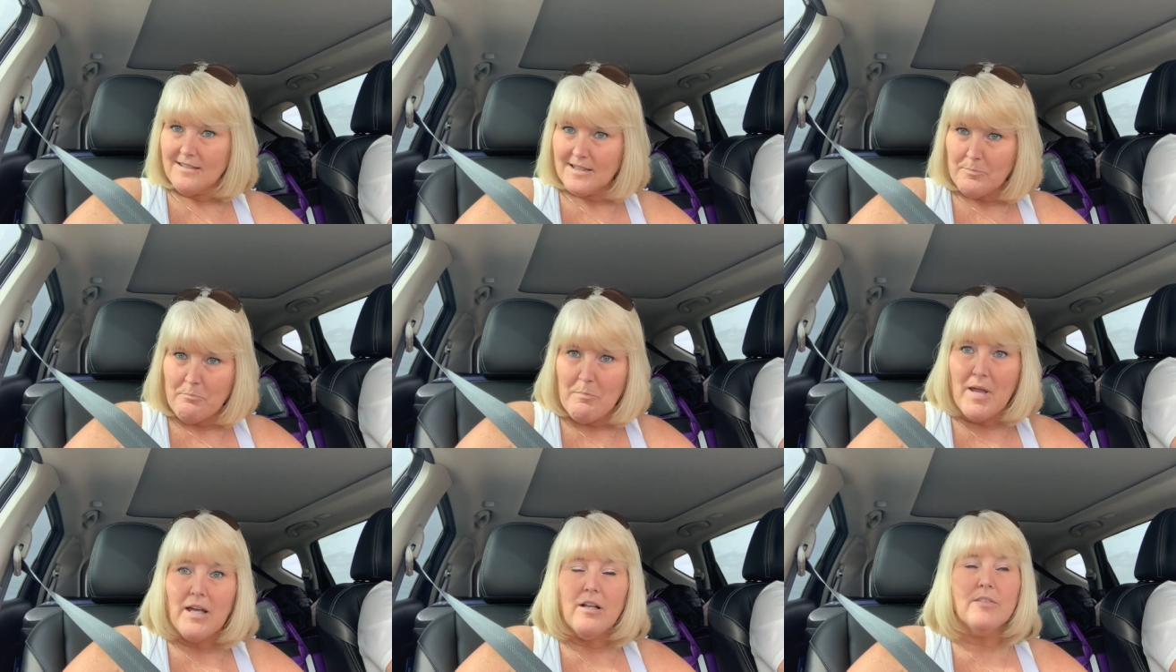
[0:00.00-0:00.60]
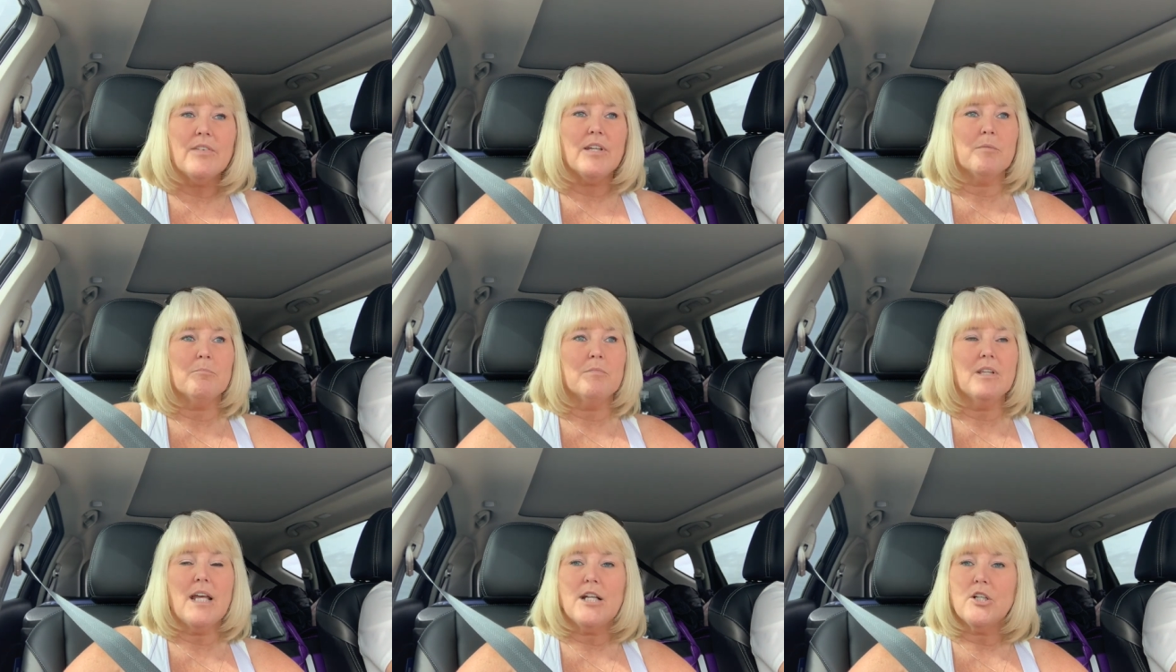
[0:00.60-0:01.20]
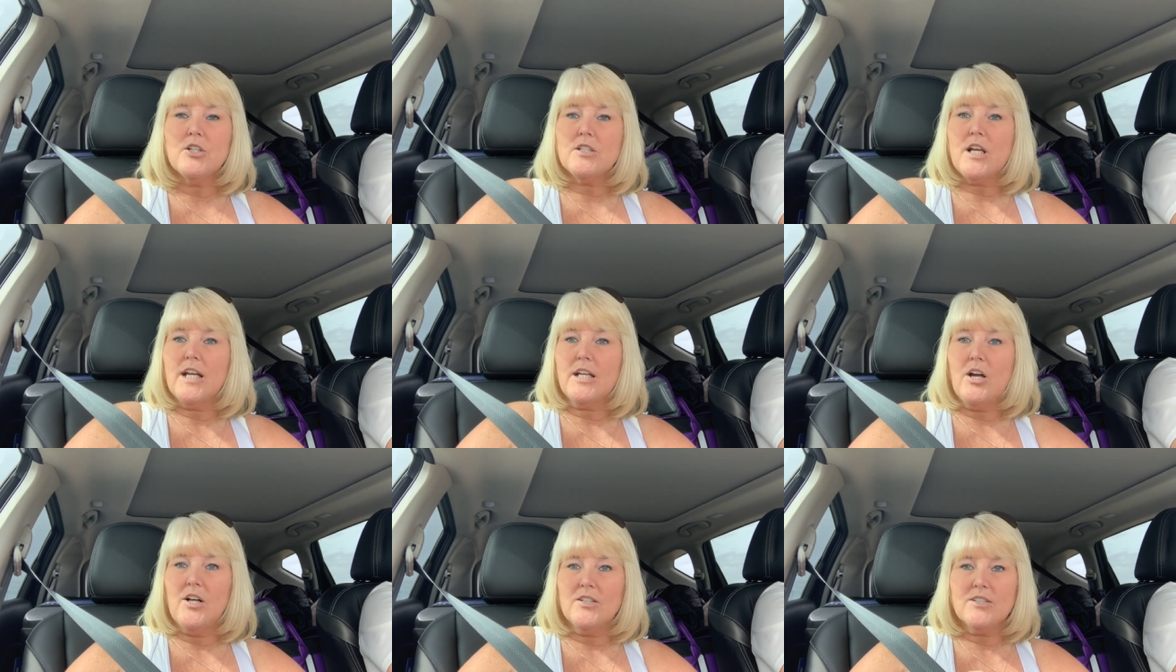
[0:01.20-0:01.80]
mailed them letters. I
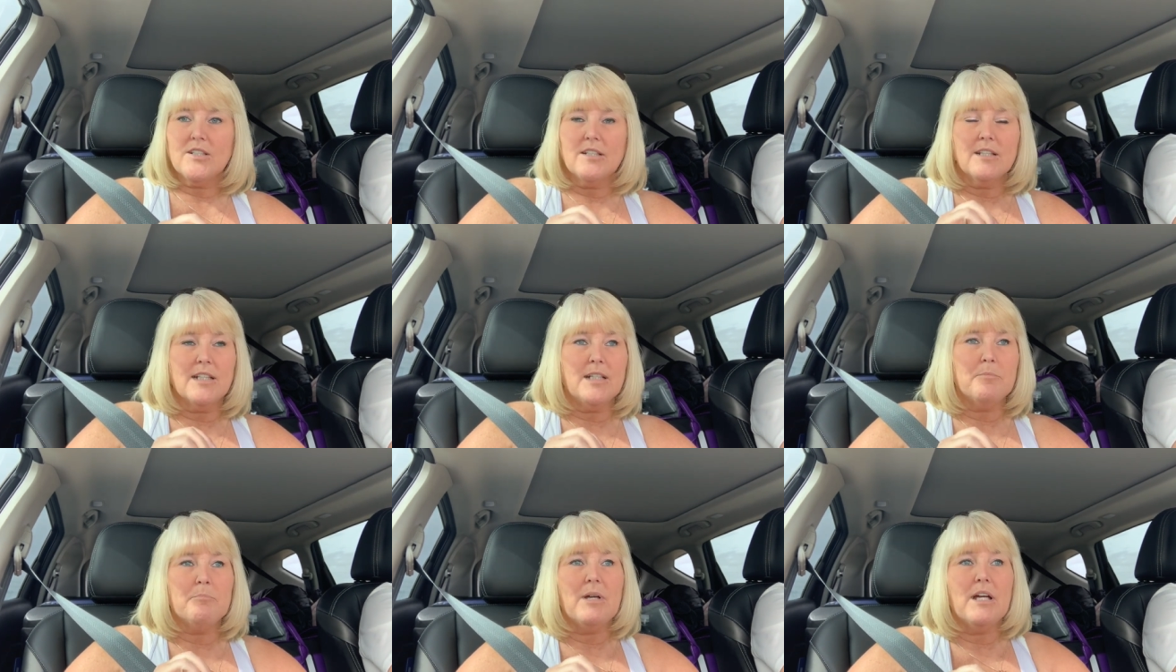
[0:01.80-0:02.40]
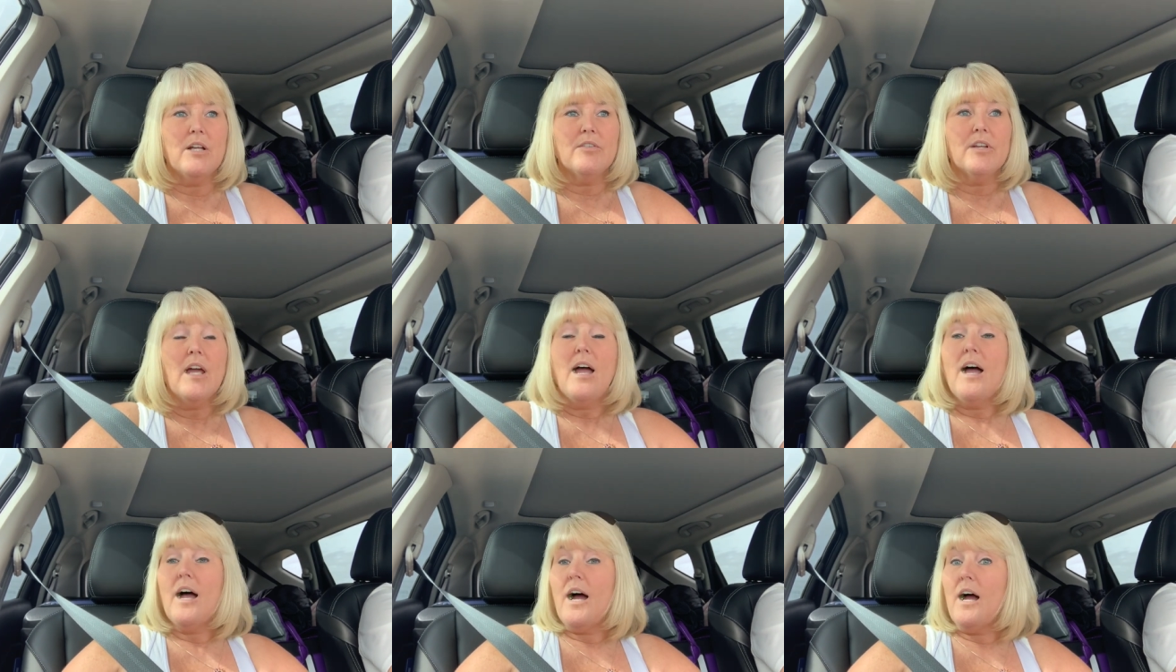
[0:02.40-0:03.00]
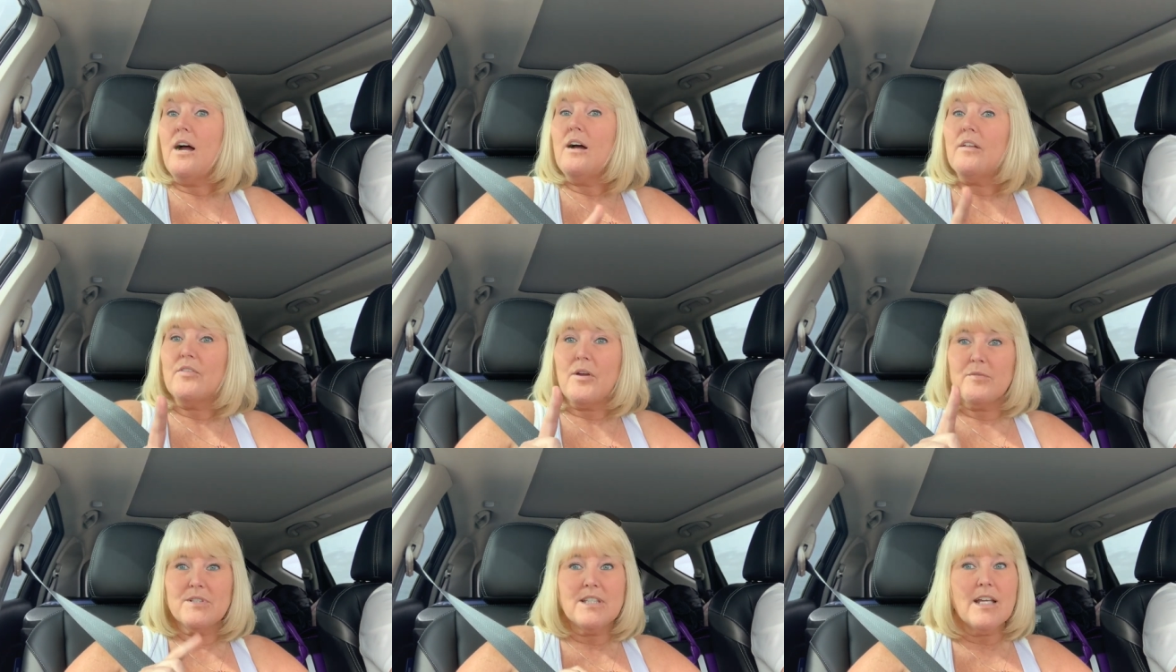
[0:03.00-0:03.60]
constantly mailed, ah,
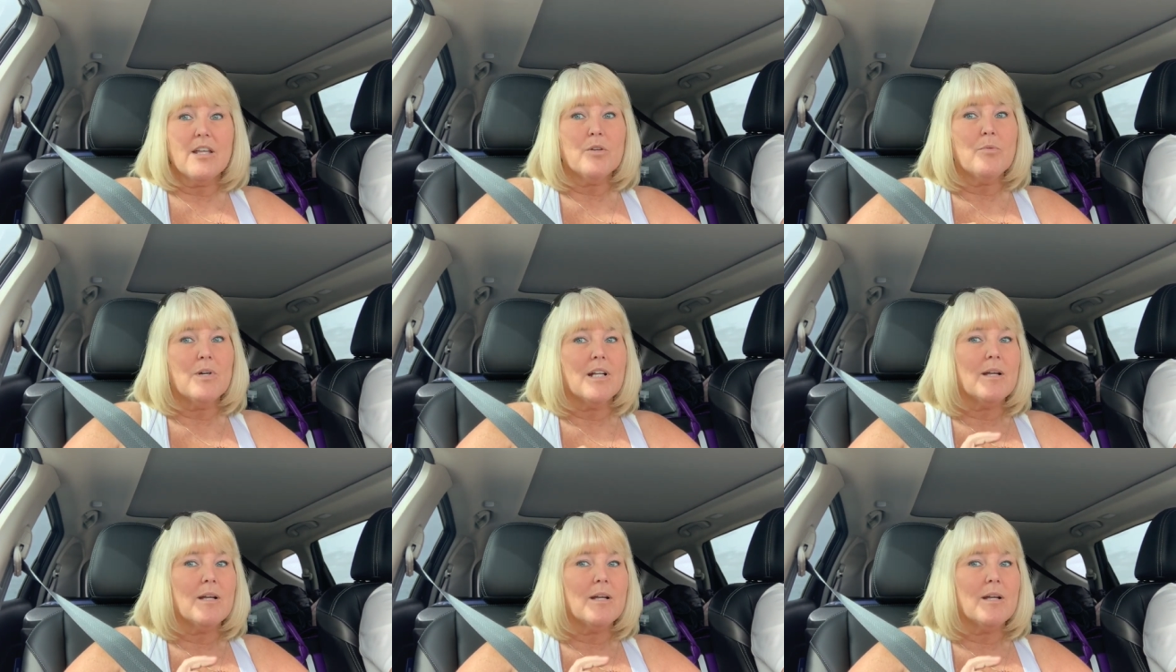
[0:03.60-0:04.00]
that was the other one.